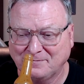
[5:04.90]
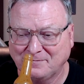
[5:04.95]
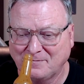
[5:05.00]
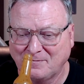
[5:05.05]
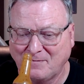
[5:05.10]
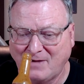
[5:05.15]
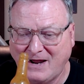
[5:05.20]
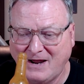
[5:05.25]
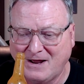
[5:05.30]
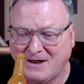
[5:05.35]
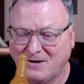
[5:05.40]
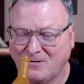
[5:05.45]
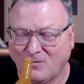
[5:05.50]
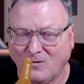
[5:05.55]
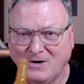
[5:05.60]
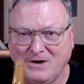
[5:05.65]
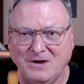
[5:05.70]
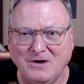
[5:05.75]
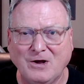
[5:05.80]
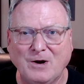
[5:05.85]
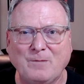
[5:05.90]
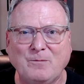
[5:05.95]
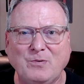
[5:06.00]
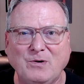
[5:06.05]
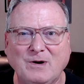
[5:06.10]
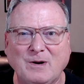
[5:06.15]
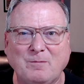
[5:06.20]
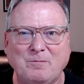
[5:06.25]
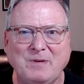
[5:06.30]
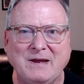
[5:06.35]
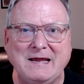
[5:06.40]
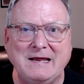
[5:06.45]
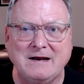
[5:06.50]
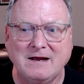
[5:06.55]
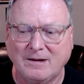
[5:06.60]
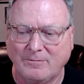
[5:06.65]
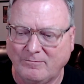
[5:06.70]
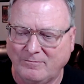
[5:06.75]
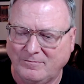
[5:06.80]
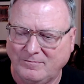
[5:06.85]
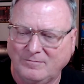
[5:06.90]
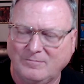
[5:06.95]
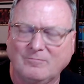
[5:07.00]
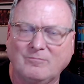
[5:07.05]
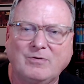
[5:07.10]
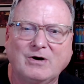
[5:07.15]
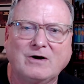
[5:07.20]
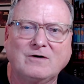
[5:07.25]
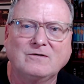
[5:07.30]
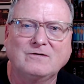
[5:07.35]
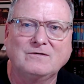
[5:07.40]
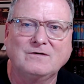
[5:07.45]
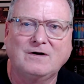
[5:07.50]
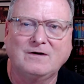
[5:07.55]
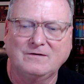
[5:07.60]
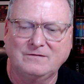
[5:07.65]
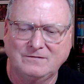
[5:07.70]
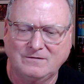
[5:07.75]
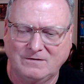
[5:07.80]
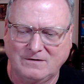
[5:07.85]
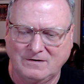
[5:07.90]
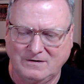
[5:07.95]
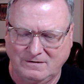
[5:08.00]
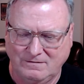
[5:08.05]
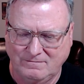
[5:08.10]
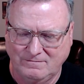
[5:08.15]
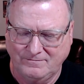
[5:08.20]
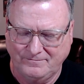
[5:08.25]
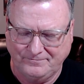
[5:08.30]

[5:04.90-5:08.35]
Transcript: Man, what are you going to put a peanut butter sauce on?